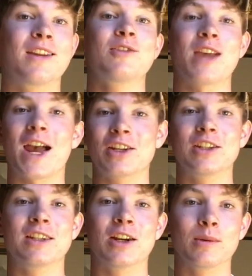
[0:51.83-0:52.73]
was actually
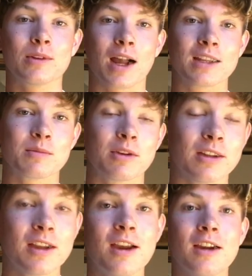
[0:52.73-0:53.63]
terrible, guys, but
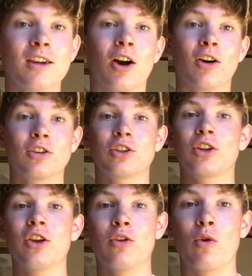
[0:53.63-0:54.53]
I'll just show
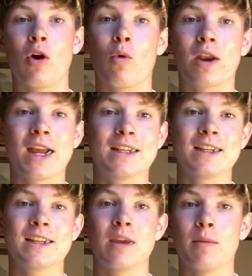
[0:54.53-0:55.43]
you what I
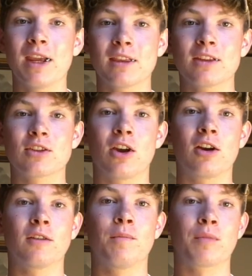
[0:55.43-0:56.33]
did to make the
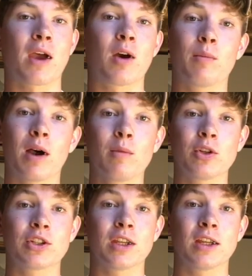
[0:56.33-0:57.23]
song, how I
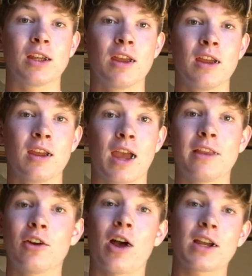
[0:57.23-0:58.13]
published it, and
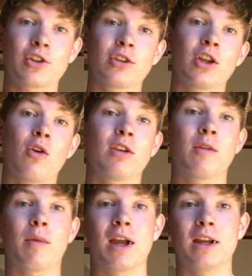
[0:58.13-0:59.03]
then I'll actually go into
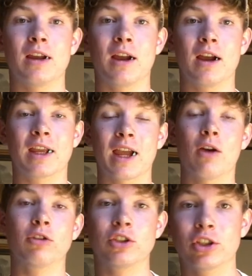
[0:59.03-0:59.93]
my
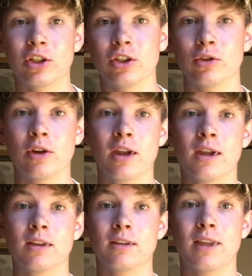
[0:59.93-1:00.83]
account and show you
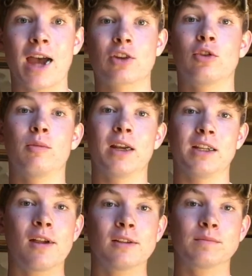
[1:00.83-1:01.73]
the actual
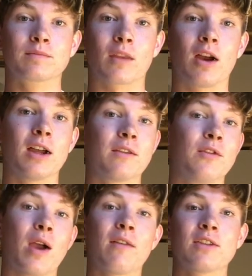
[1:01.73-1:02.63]
money. If
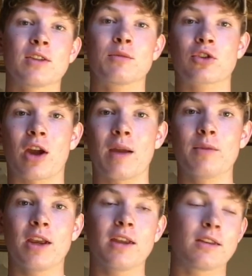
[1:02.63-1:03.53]
you haven't subscribed
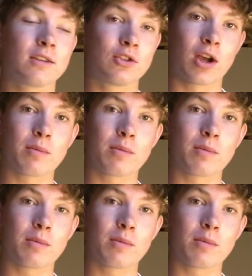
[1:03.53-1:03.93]
yet, drop a